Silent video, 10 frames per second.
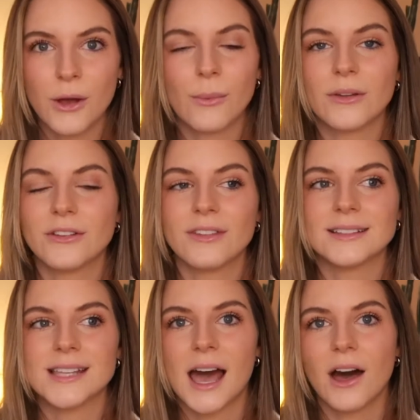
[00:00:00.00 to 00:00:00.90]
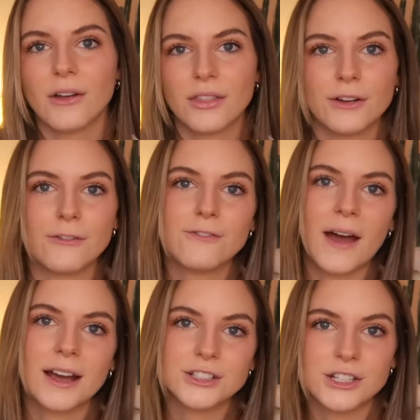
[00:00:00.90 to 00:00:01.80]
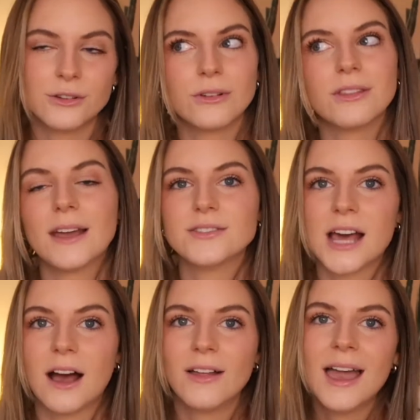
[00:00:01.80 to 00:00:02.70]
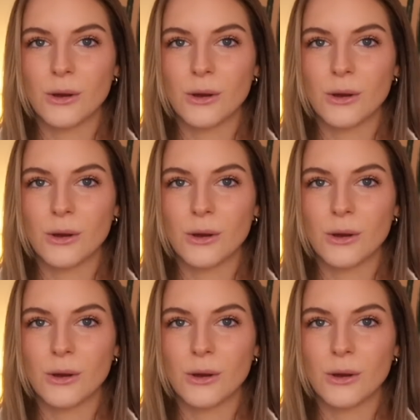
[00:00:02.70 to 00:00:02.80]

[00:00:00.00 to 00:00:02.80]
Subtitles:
whether that's health or fashion or lifestyle.